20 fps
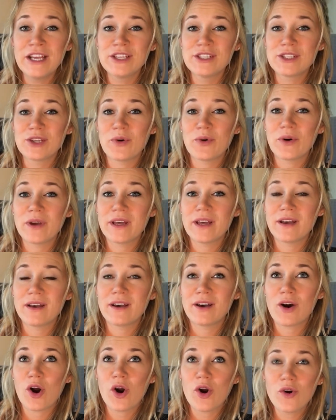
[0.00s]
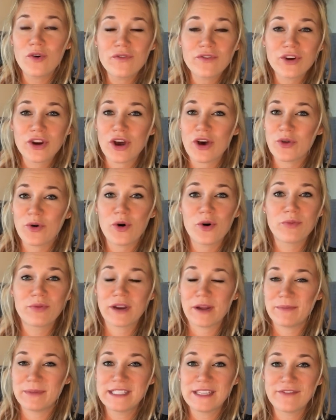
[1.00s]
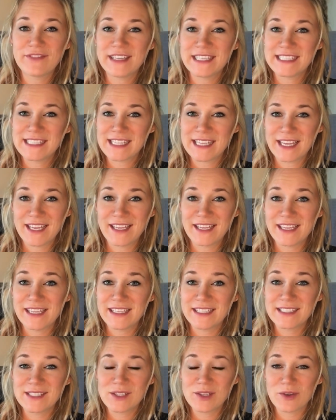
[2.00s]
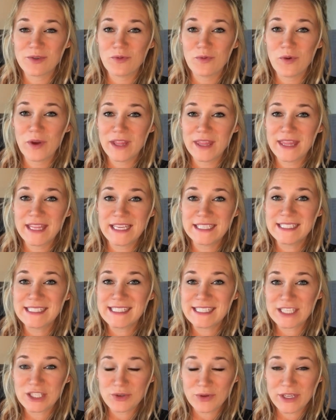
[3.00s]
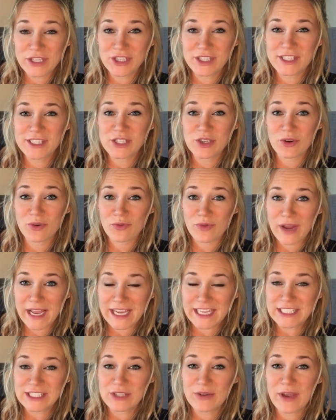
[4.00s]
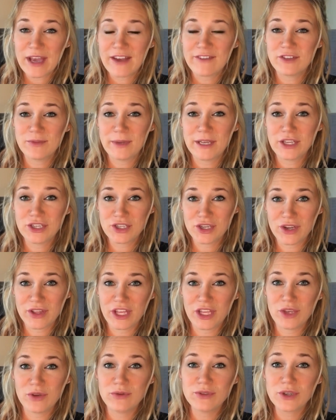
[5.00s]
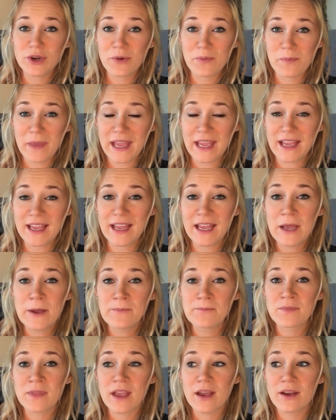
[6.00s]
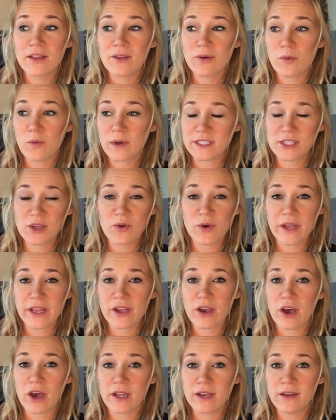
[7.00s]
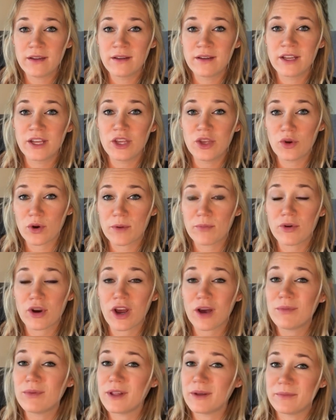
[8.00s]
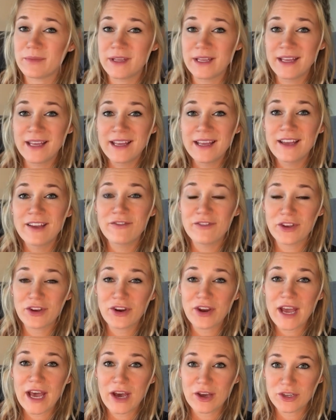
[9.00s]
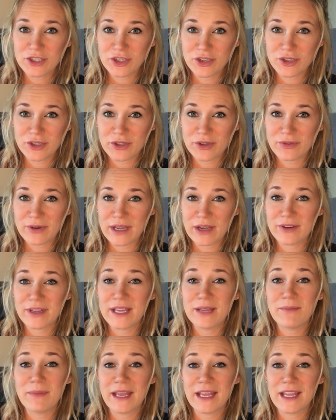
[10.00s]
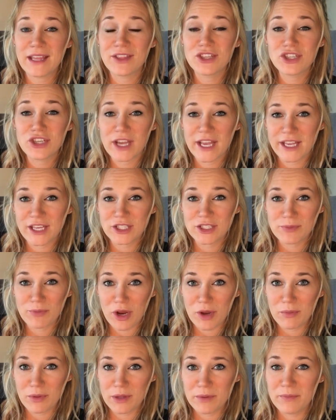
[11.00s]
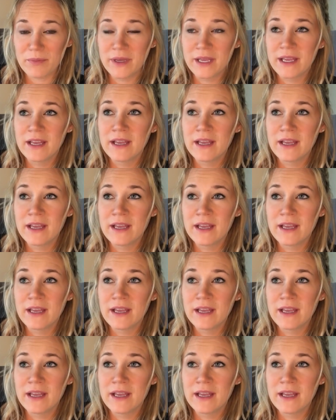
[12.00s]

So overall, the whole premise of this thing is when these situations arise, you have to make sure that you don't make what's going on your problem. Figure out how to turn it around and make it the child's problem.